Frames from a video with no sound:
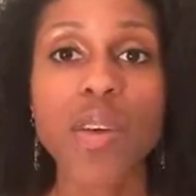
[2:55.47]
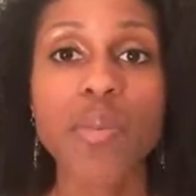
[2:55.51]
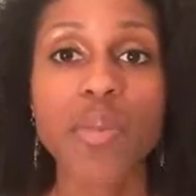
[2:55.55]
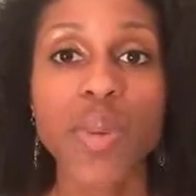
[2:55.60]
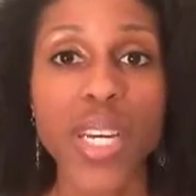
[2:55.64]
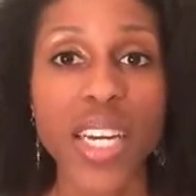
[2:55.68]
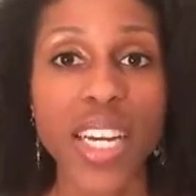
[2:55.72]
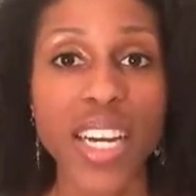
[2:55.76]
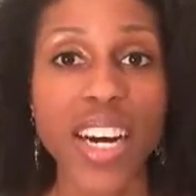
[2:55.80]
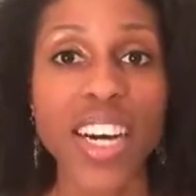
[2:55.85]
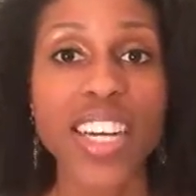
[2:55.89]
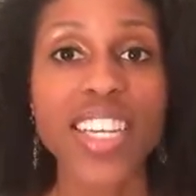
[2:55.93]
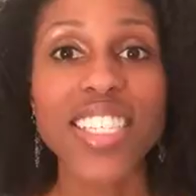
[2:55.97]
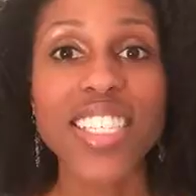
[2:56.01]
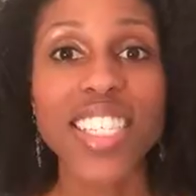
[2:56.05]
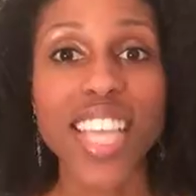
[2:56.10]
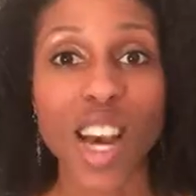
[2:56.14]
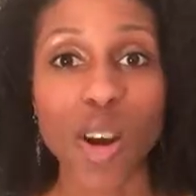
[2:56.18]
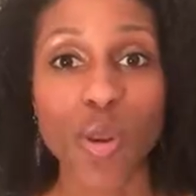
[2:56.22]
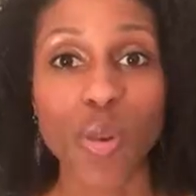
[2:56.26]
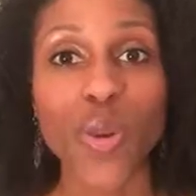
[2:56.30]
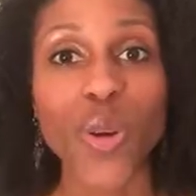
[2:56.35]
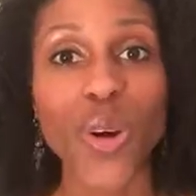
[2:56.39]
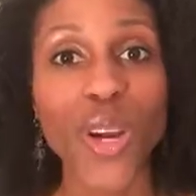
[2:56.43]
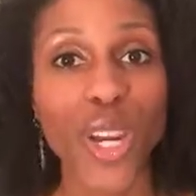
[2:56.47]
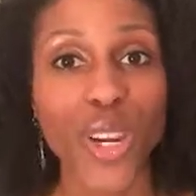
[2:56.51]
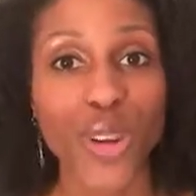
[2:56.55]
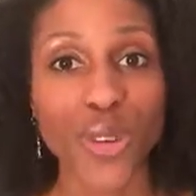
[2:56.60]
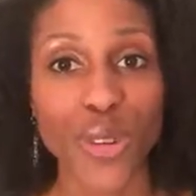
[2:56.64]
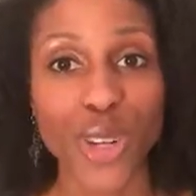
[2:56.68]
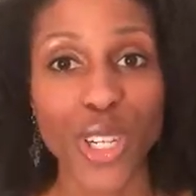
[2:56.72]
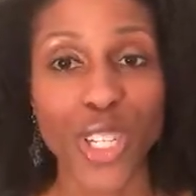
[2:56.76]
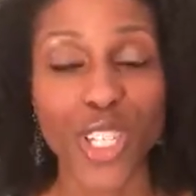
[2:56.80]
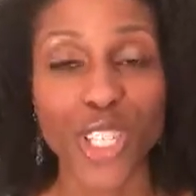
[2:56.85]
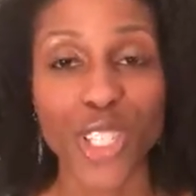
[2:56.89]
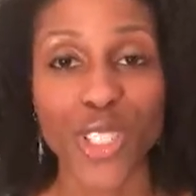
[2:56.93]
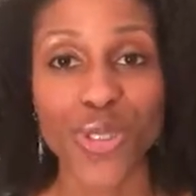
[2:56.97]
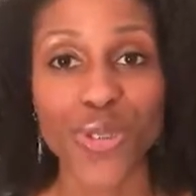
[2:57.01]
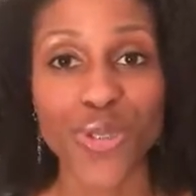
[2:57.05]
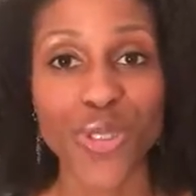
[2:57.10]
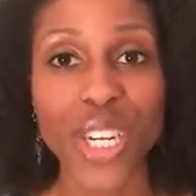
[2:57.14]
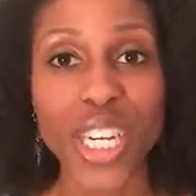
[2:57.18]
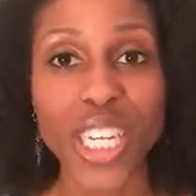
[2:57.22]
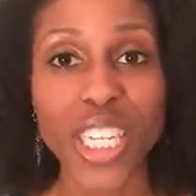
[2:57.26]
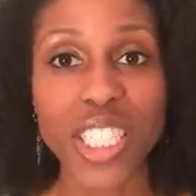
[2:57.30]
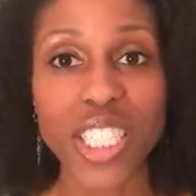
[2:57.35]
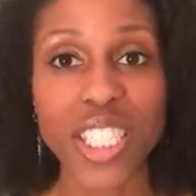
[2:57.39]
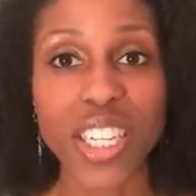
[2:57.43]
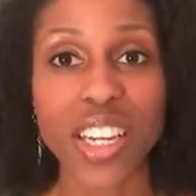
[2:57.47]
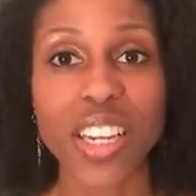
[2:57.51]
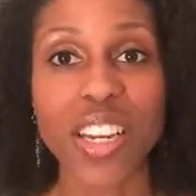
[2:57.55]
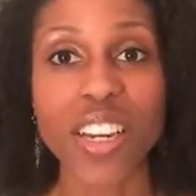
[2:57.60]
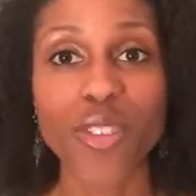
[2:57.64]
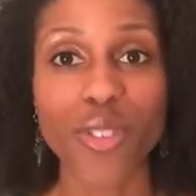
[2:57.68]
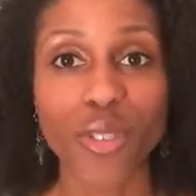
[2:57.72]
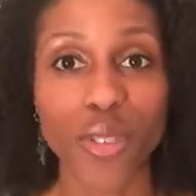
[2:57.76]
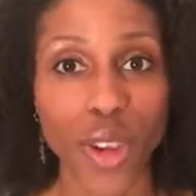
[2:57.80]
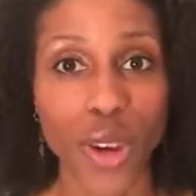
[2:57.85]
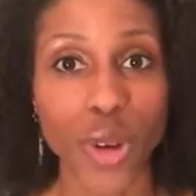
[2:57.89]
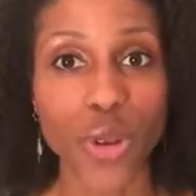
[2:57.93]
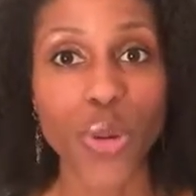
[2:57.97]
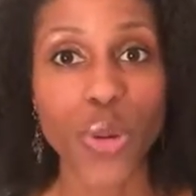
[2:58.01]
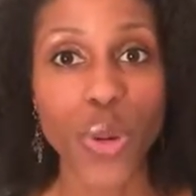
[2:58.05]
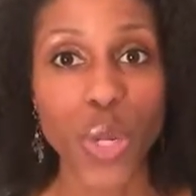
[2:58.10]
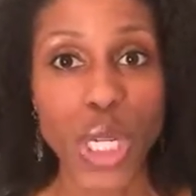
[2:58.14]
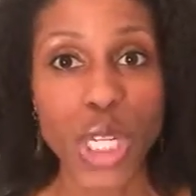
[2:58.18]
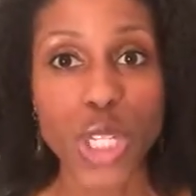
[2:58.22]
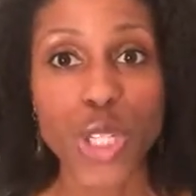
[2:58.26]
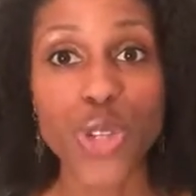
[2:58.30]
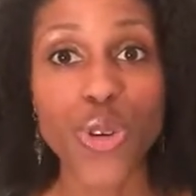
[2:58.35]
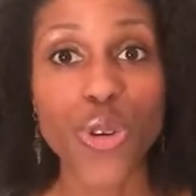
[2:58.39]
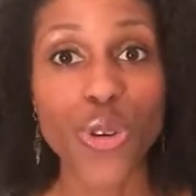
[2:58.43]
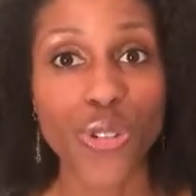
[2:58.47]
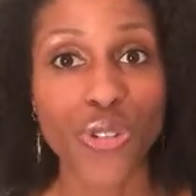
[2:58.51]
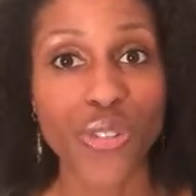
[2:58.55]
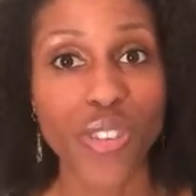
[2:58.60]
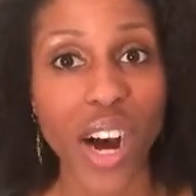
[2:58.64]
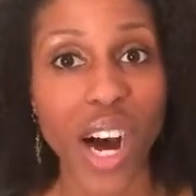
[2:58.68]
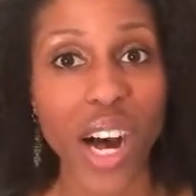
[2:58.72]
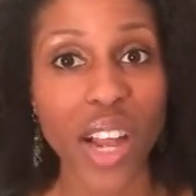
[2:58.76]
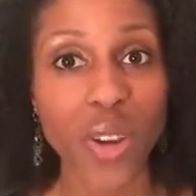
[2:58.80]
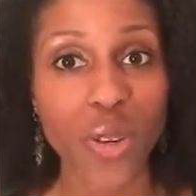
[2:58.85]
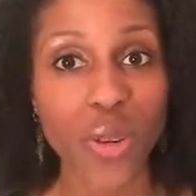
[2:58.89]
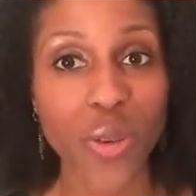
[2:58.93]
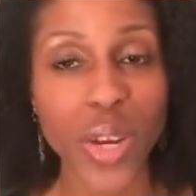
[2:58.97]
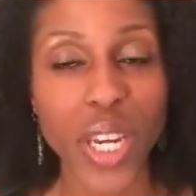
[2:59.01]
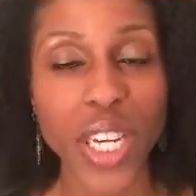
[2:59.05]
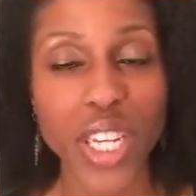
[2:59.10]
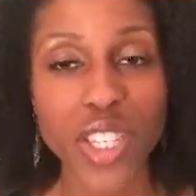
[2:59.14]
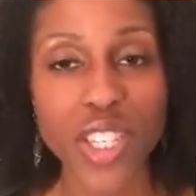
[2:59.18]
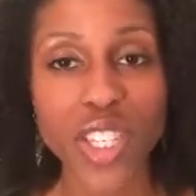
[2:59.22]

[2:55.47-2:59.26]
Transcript: because that will increase your reach and increase your following.